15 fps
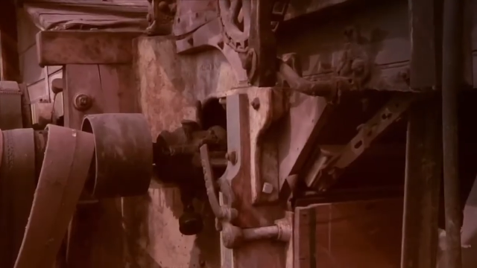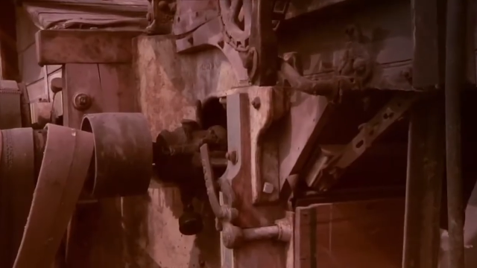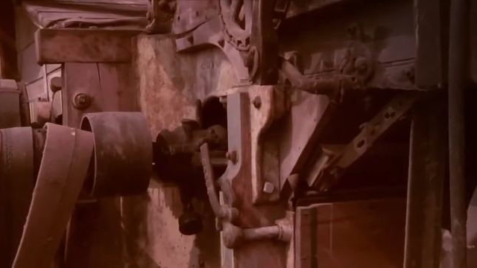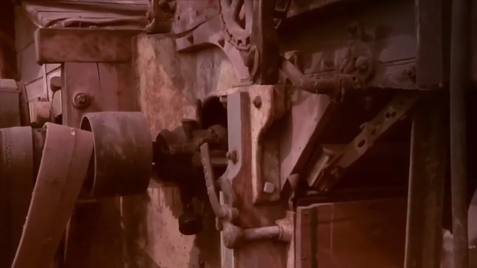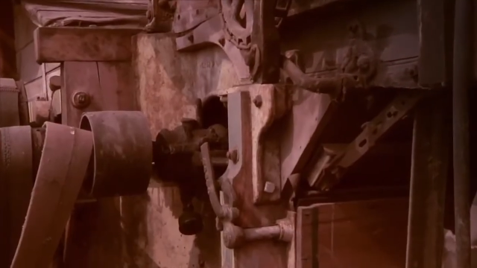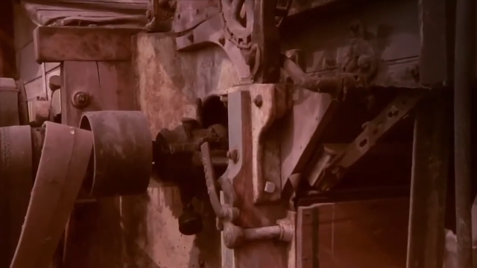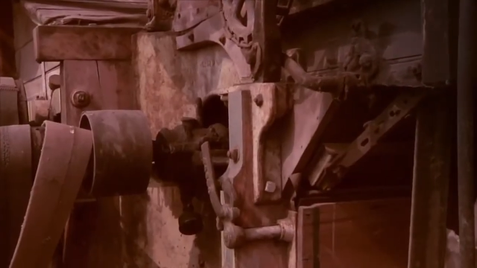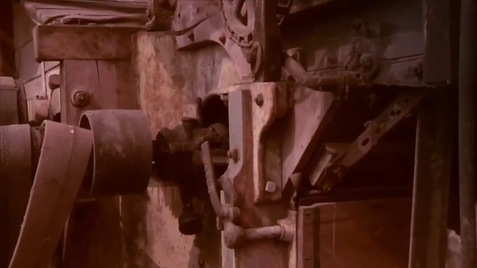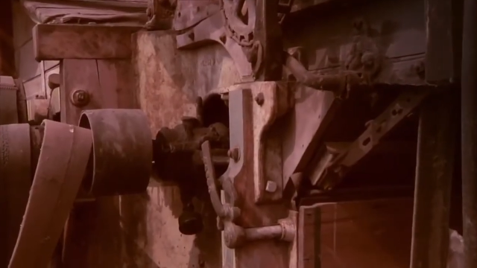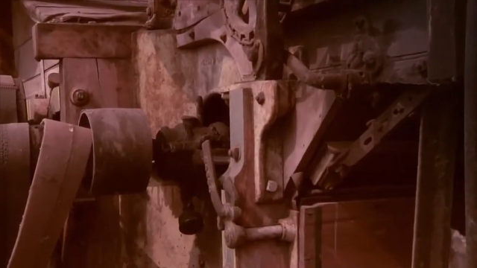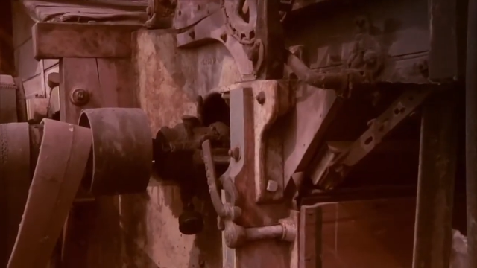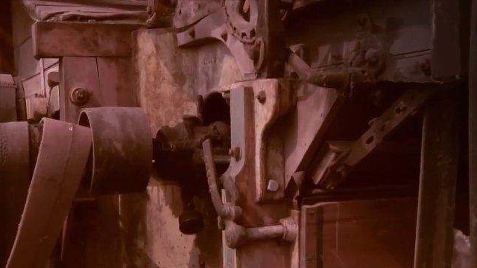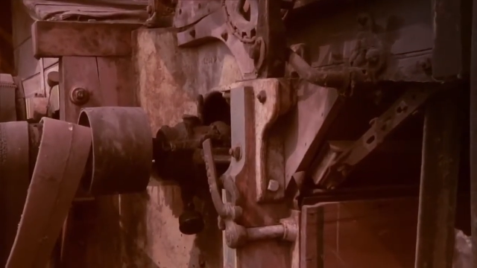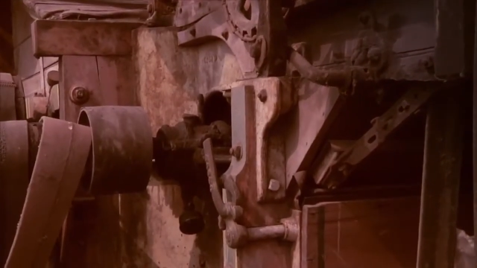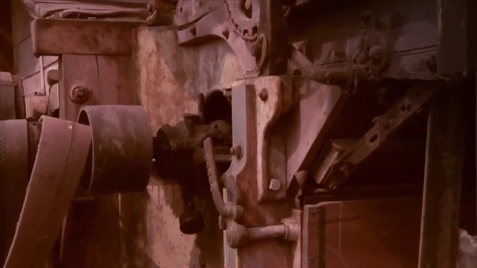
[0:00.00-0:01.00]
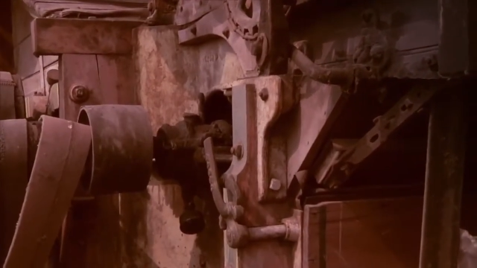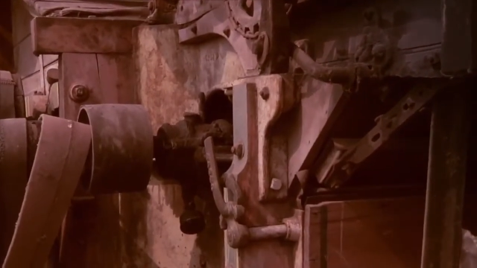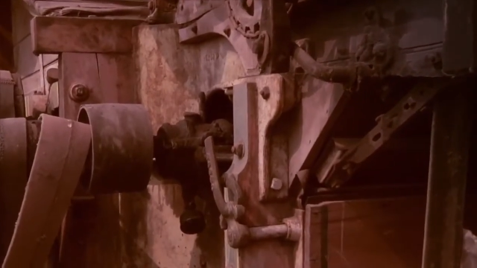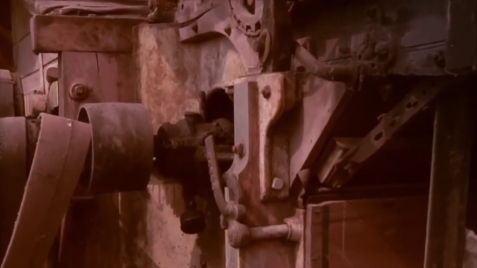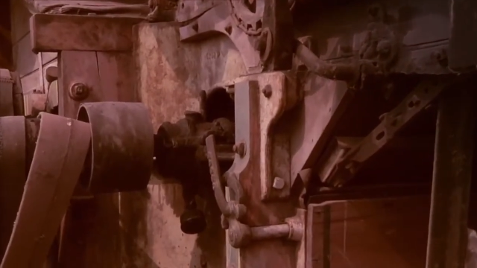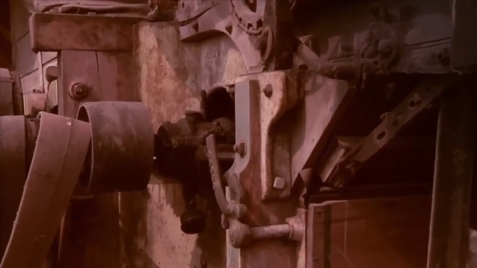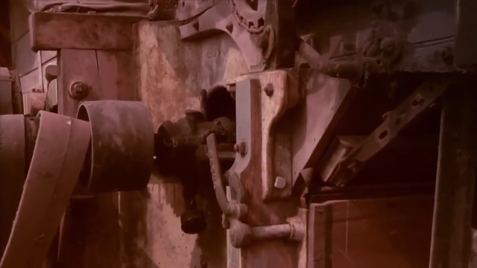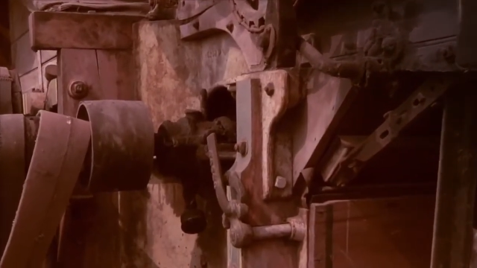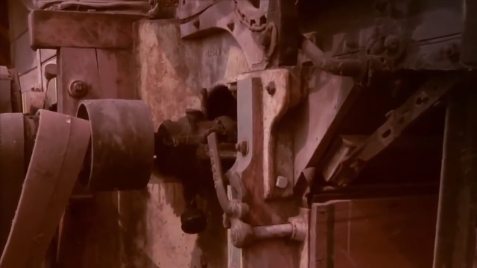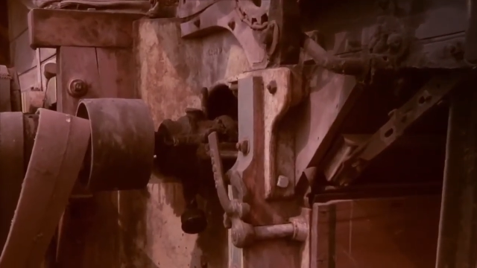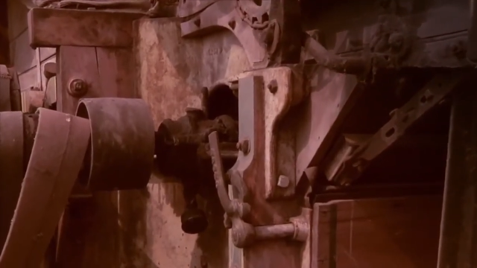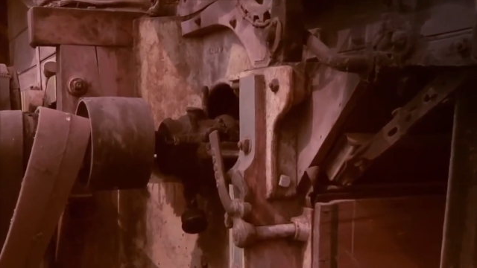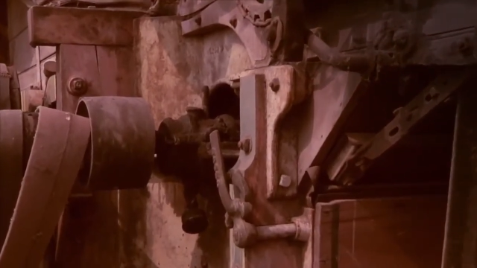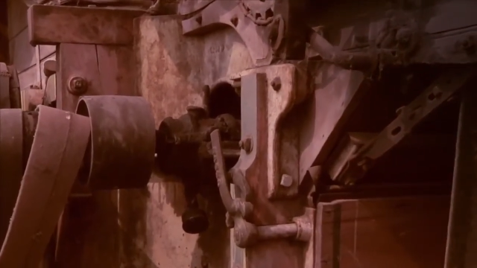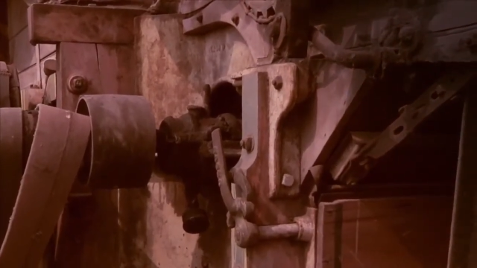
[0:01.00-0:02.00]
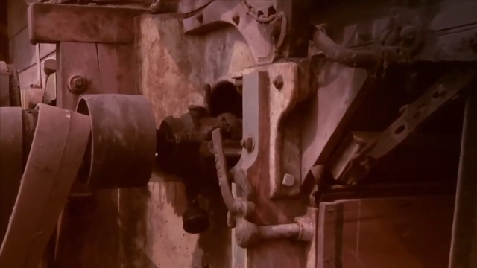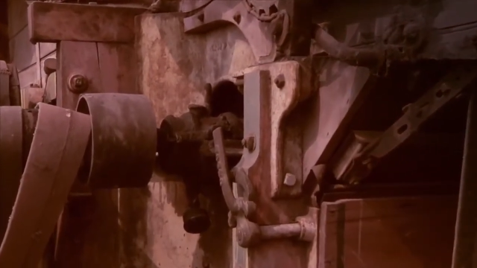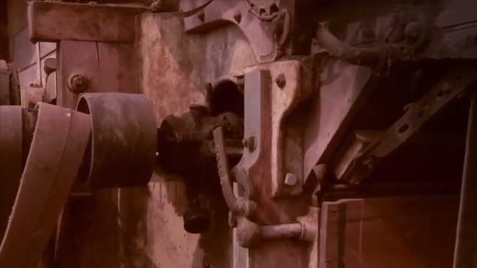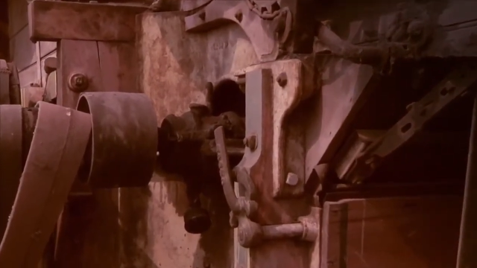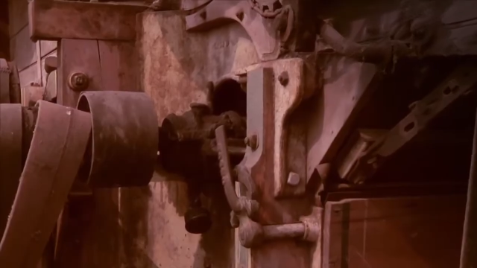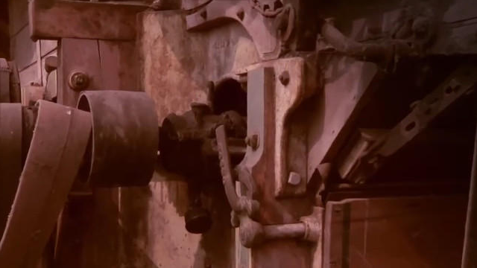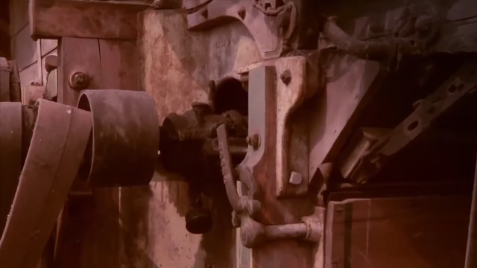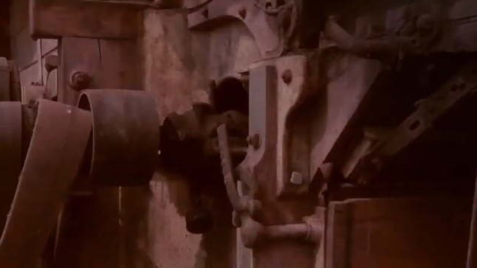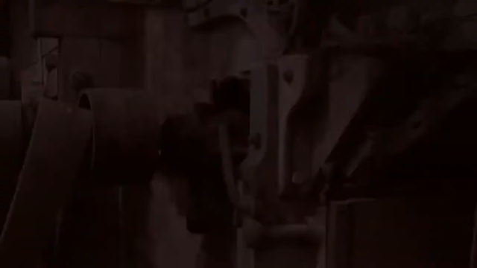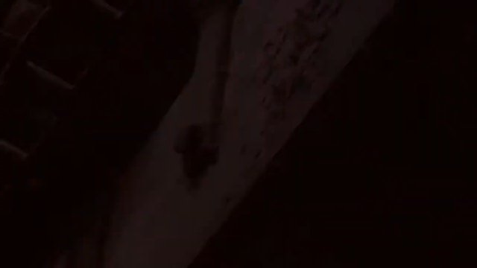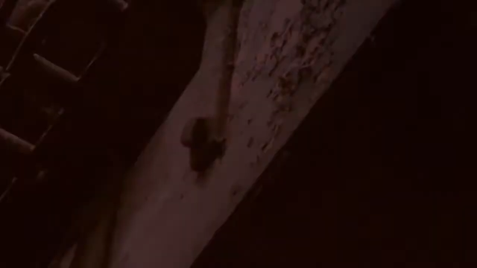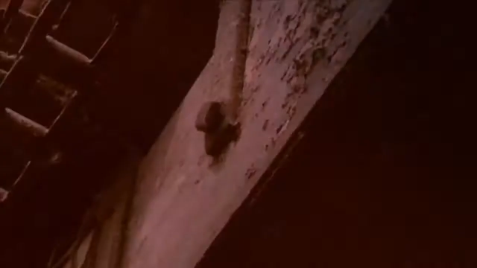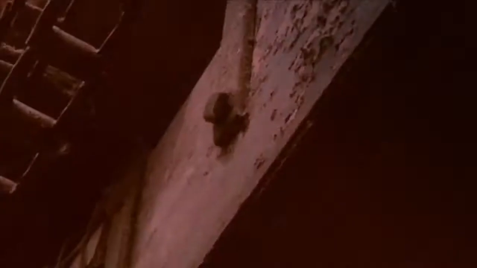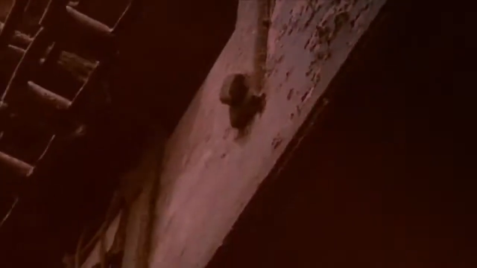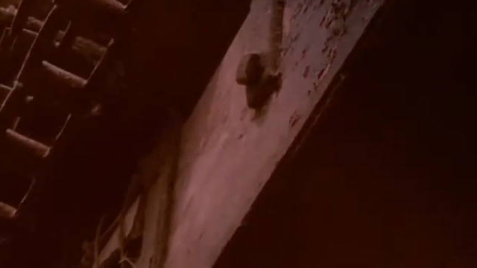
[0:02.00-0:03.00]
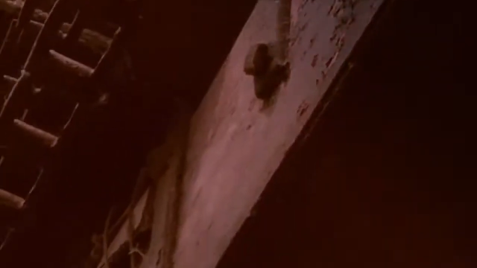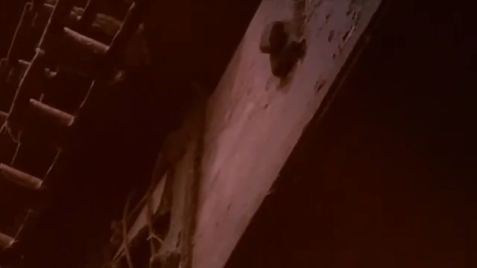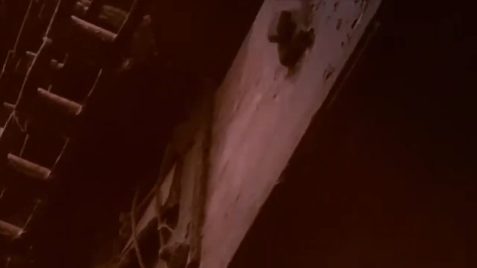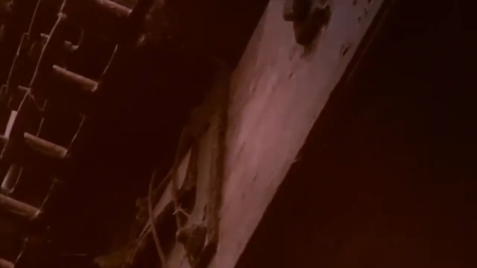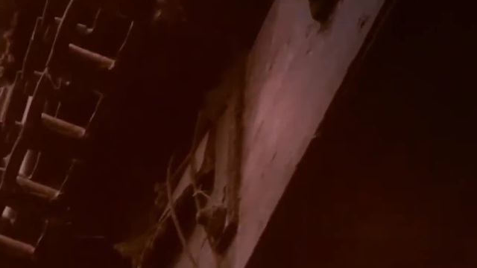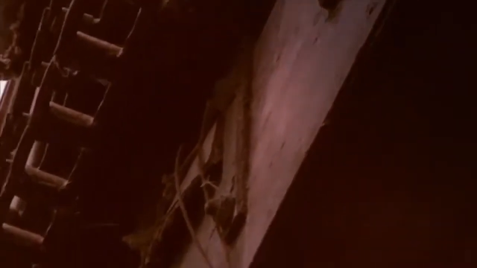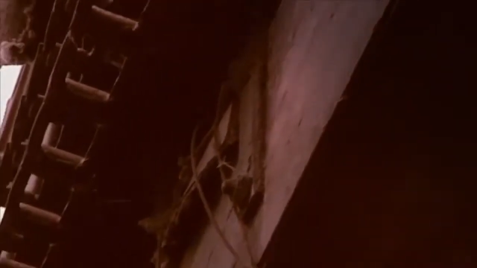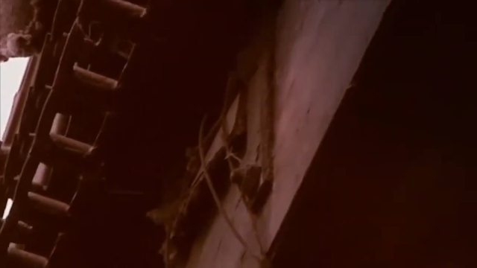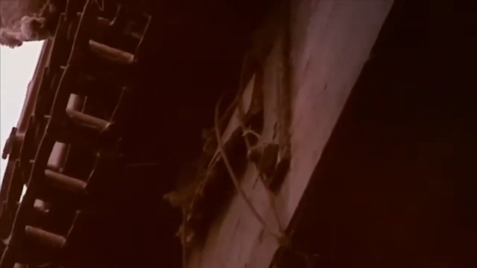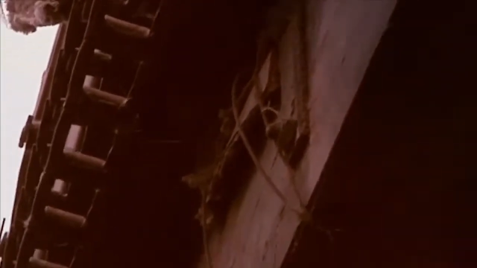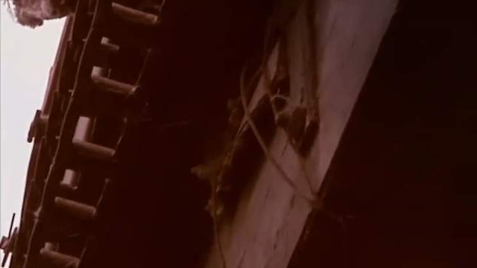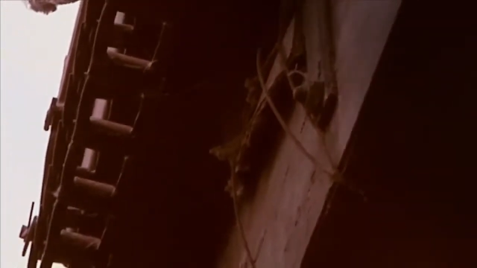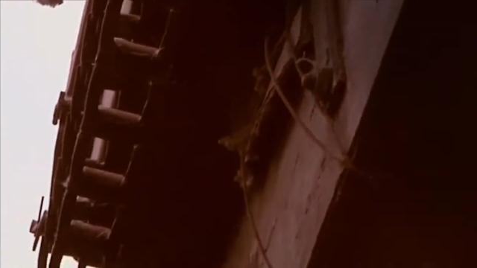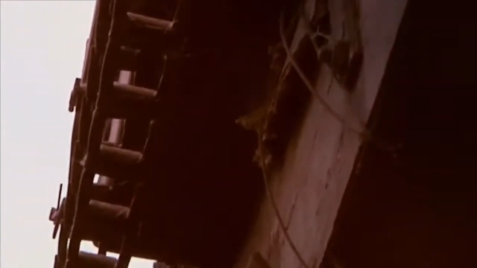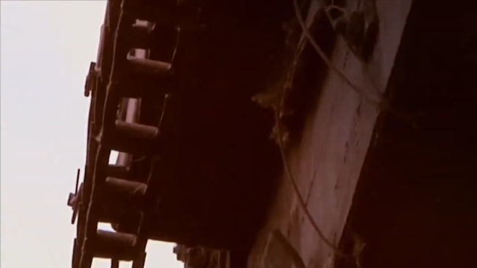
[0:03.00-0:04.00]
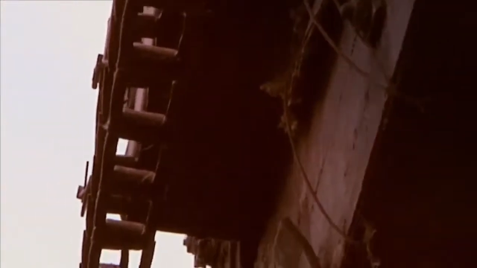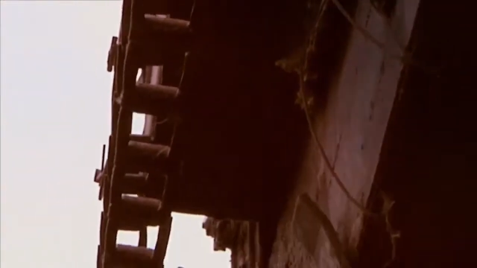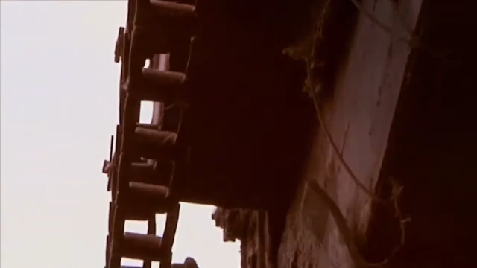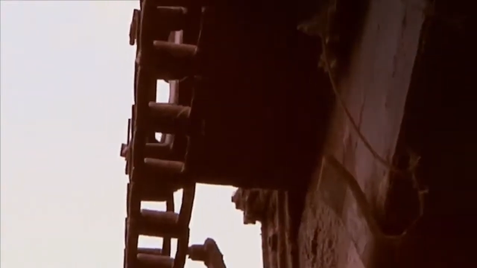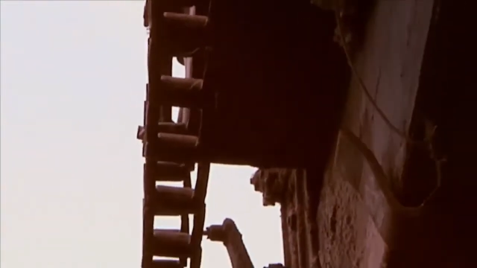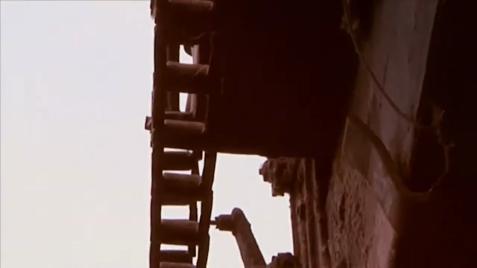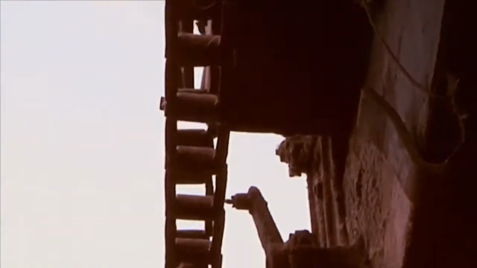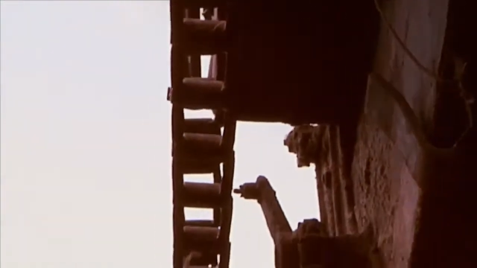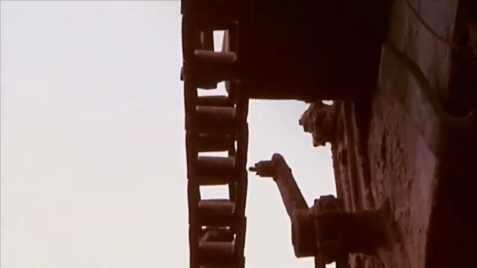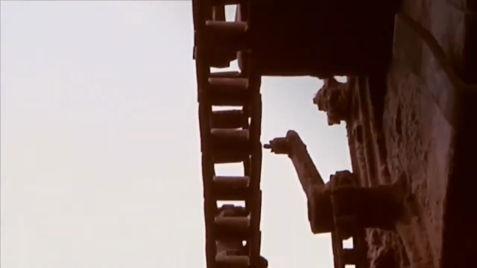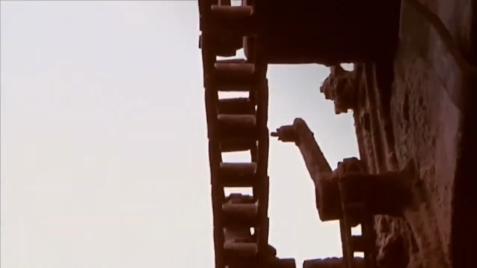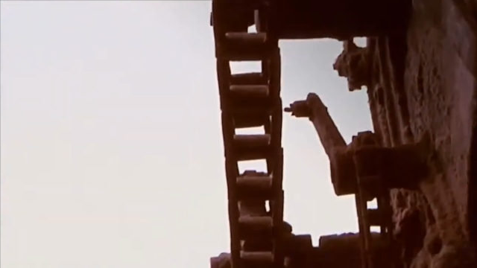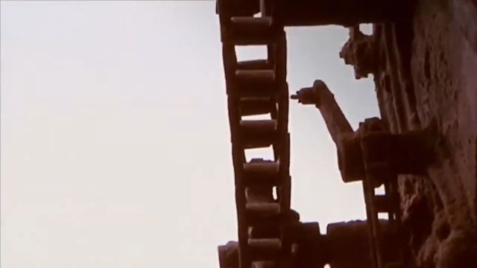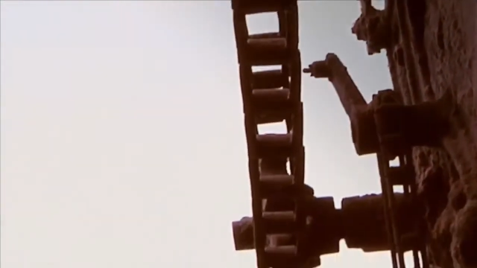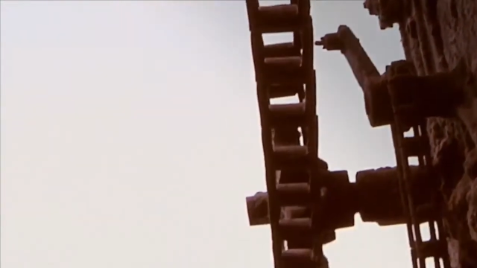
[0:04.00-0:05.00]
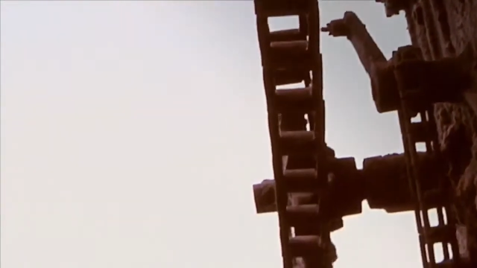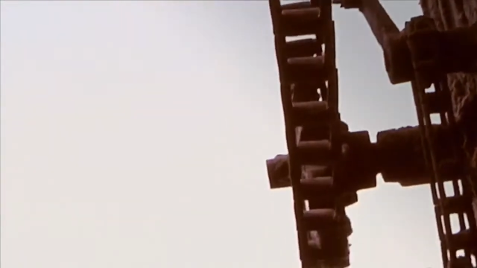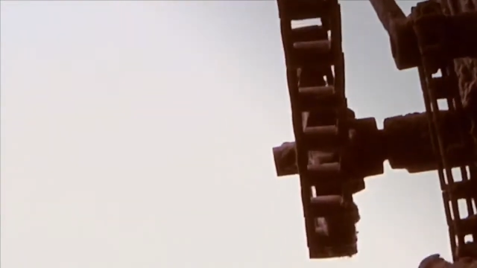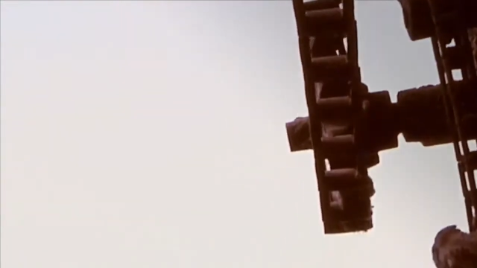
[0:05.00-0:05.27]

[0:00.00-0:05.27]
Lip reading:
(no speaker visible)